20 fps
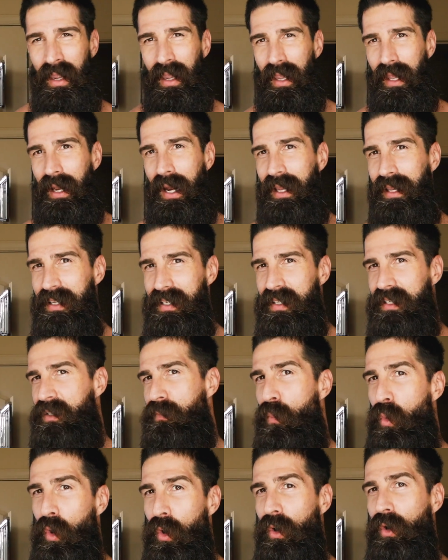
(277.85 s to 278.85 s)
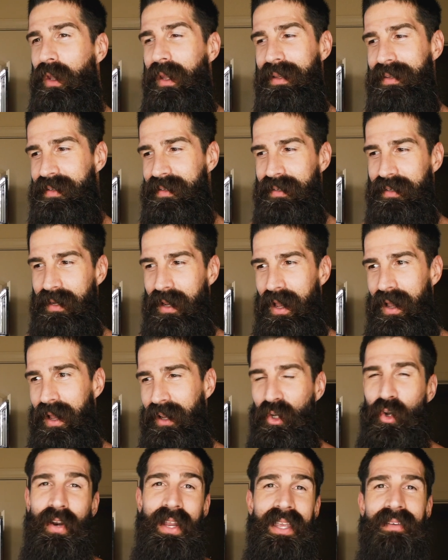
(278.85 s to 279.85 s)
and I guess it's more or less uh,
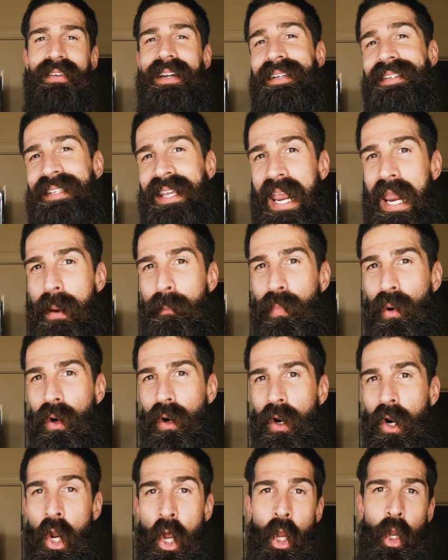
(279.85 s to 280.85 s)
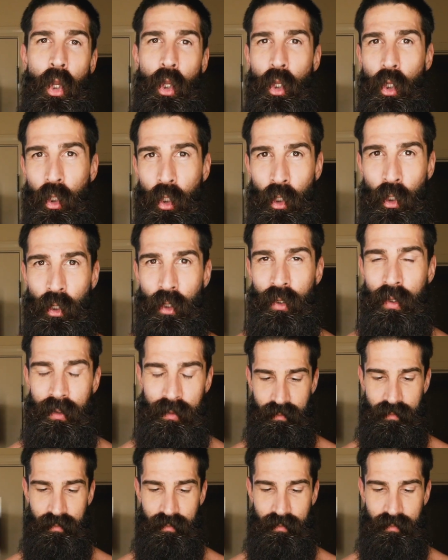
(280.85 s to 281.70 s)
going to give it a taper look.